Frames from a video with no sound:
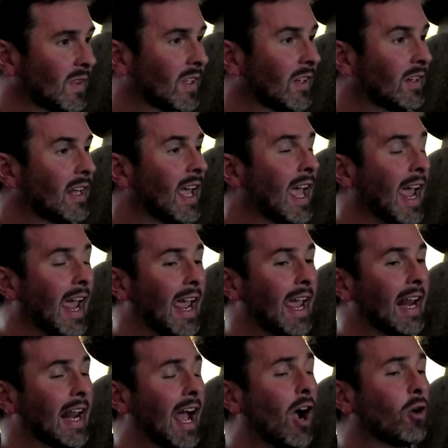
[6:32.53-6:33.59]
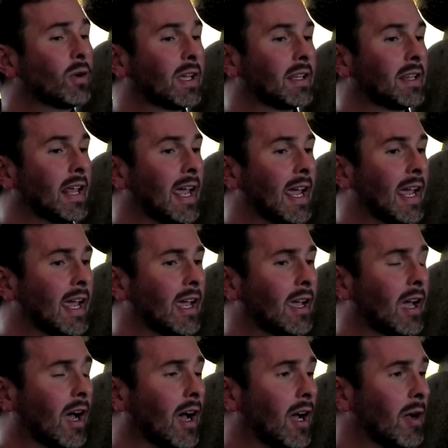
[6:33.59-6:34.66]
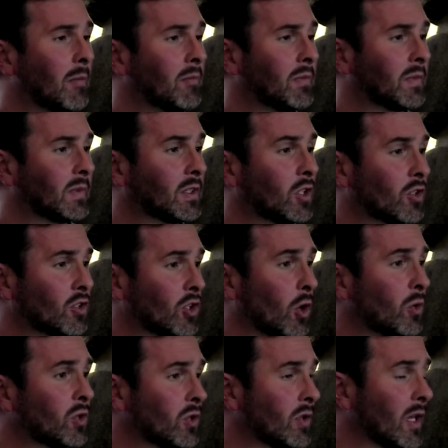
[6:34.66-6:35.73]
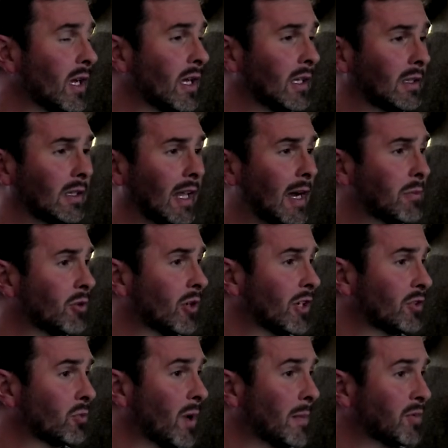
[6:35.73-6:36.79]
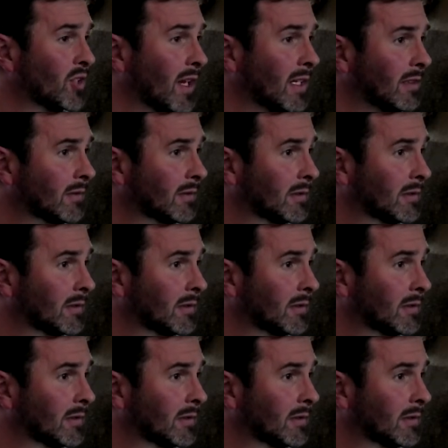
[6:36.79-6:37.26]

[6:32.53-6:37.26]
Good. And how can they just go to the library's website?